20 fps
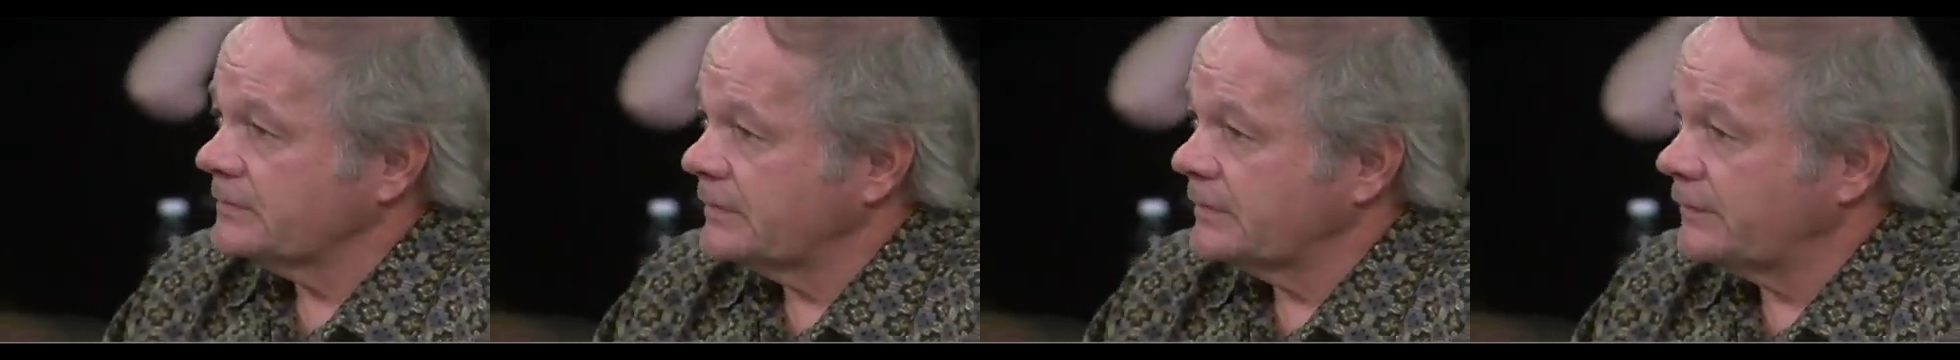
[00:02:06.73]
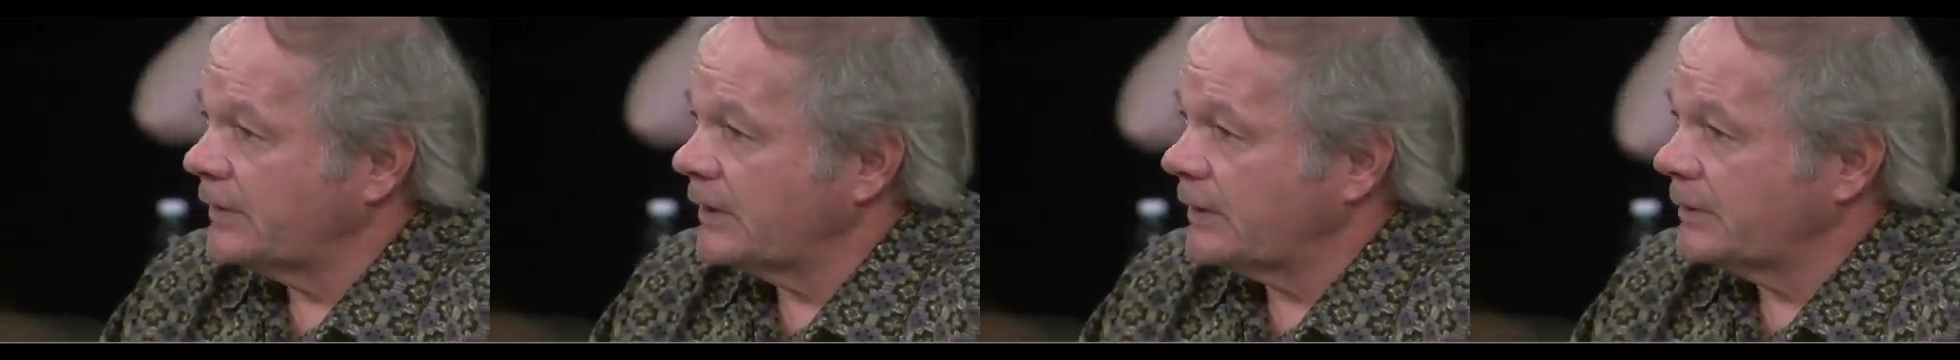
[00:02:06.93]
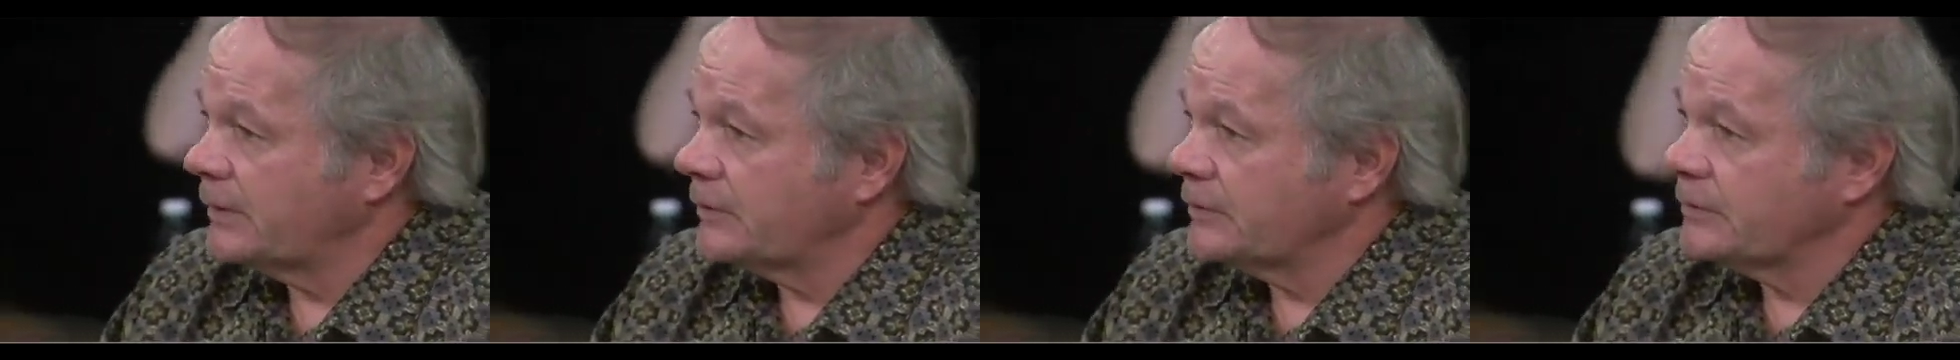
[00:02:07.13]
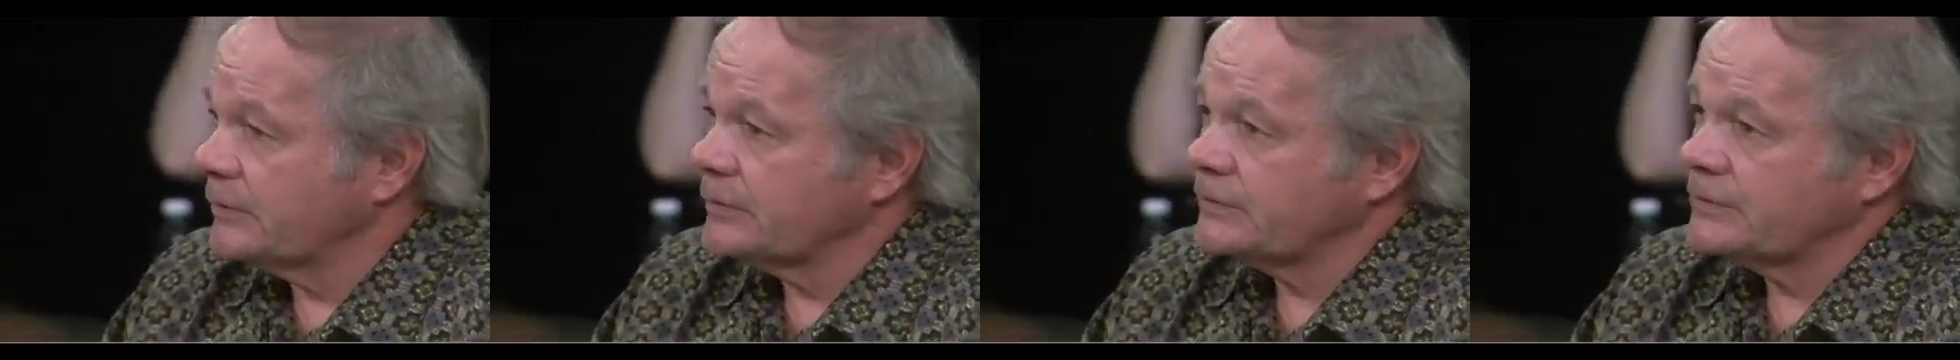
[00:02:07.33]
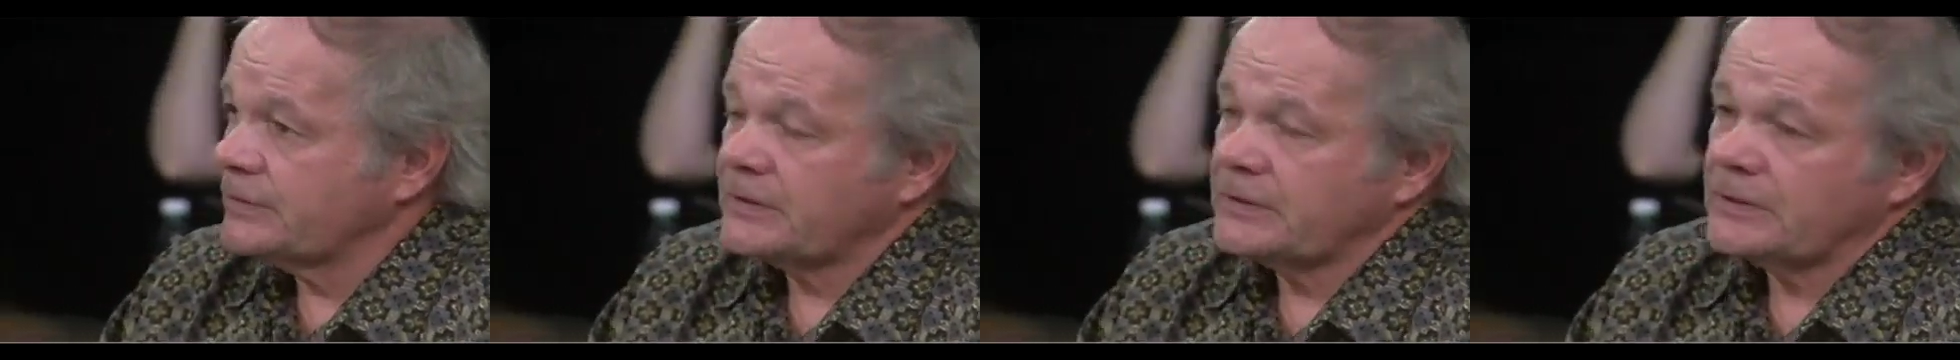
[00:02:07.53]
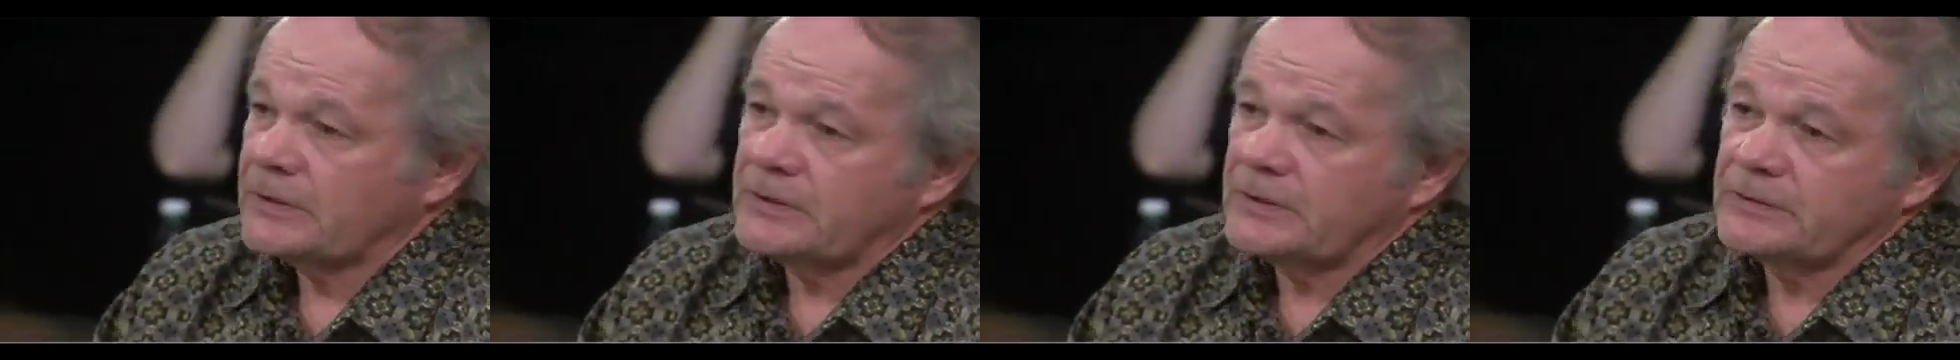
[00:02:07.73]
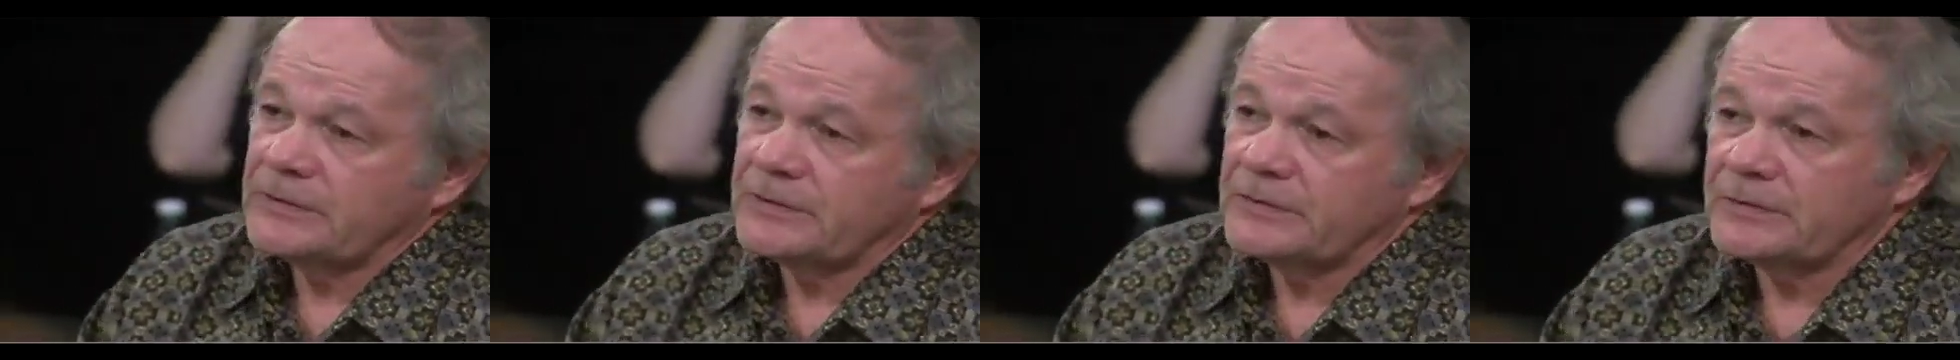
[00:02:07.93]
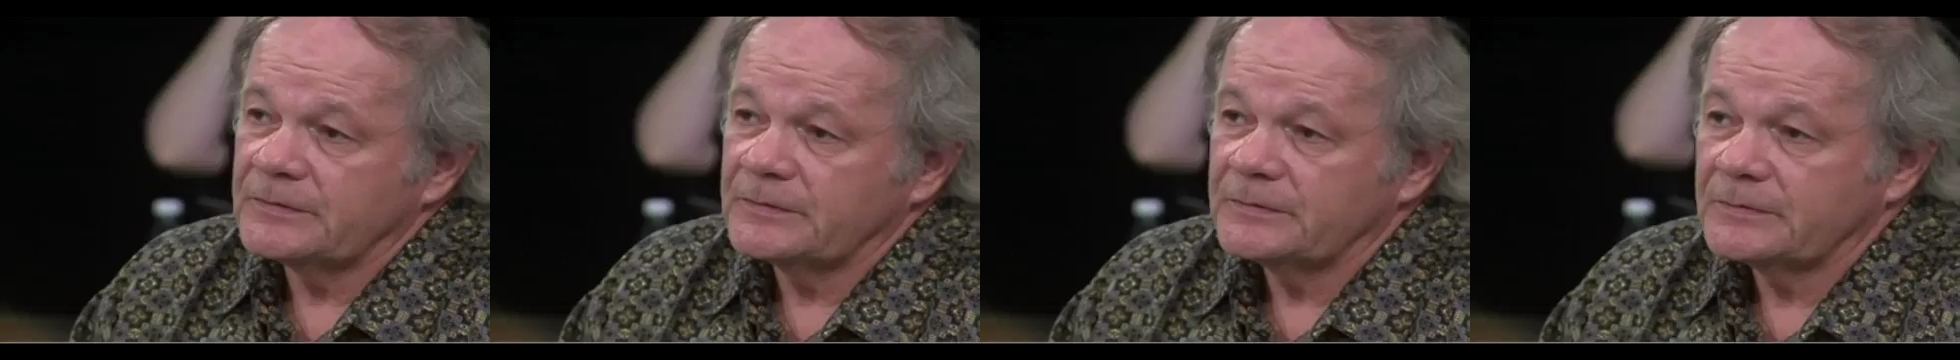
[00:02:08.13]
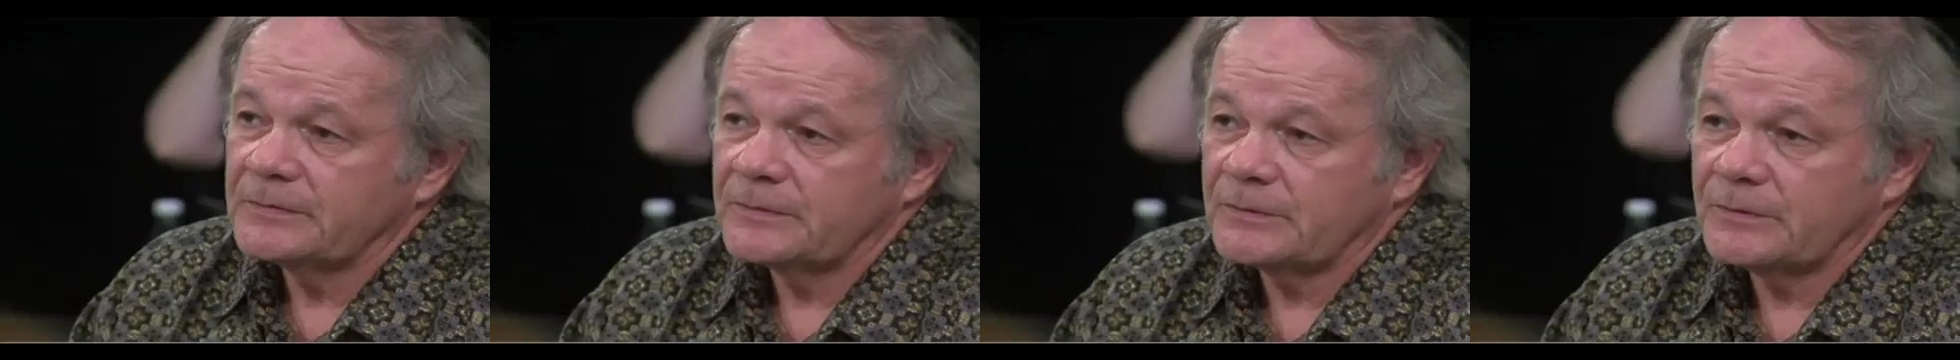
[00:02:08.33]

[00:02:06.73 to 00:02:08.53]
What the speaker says: developmental neuropsychologist and